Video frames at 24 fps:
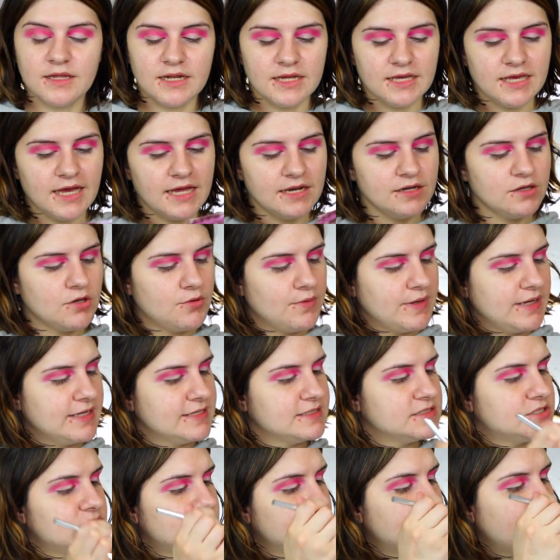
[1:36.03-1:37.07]
Then again, going
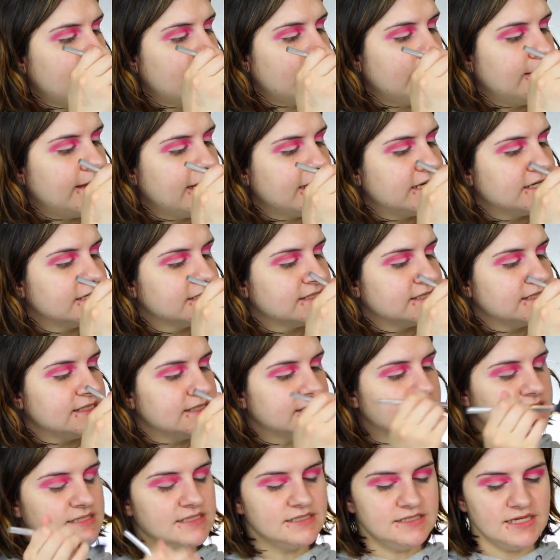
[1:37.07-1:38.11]
into that lighter
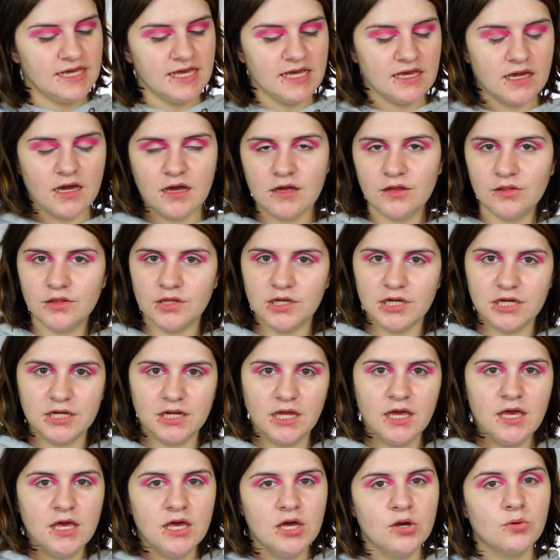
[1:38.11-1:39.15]
Seas the Day
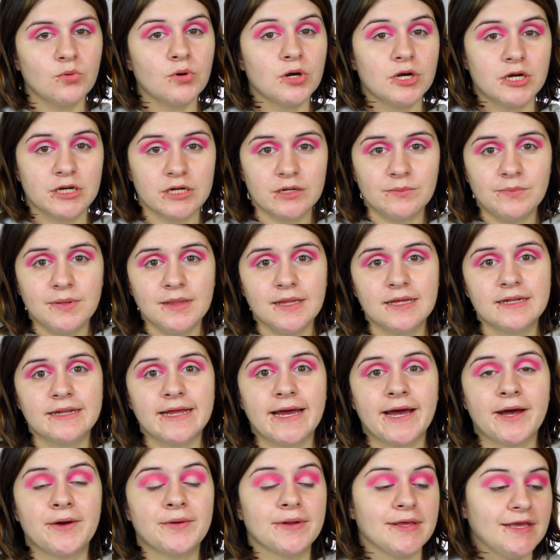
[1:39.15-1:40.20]
color, we're going to blend
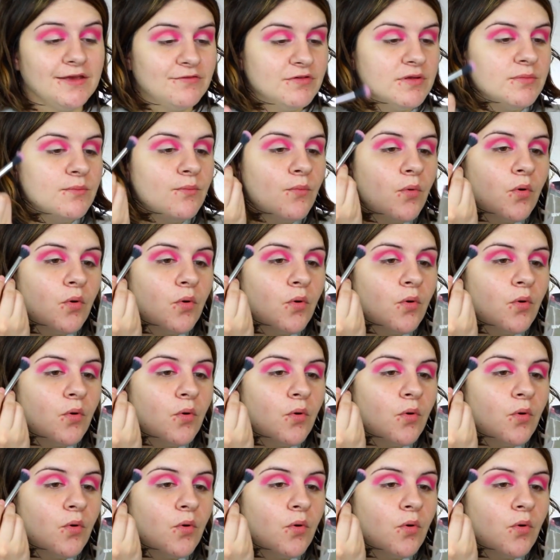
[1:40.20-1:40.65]
out even